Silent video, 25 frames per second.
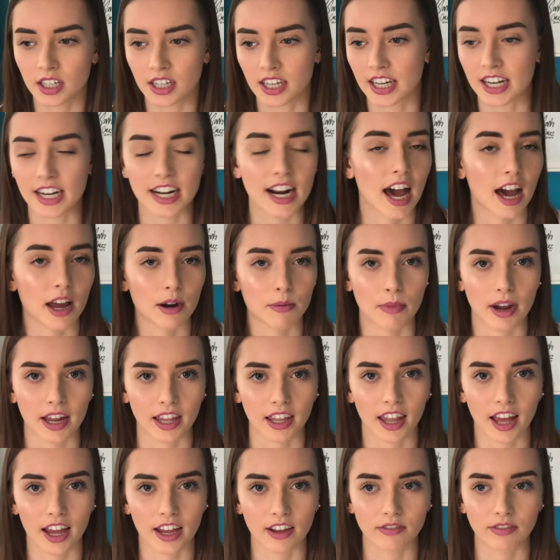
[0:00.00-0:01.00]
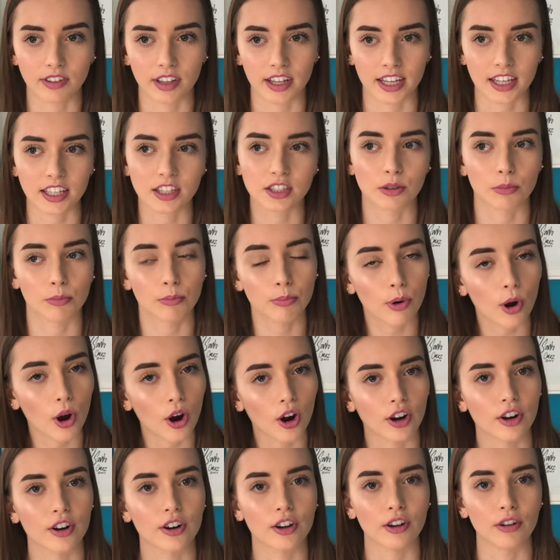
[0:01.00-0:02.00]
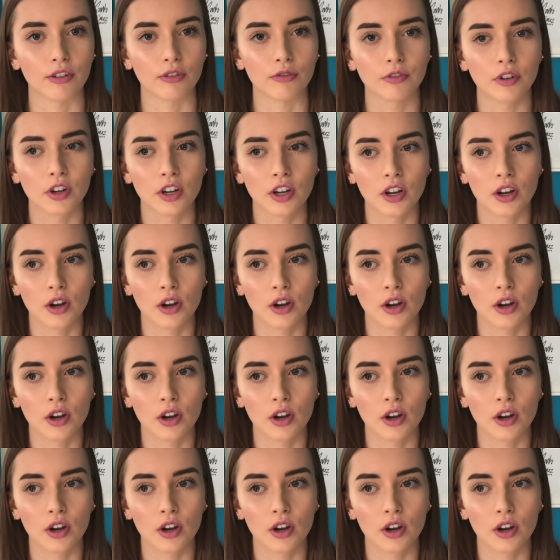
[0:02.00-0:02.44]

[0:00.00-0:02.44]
get it out of my life. Like, it's a part of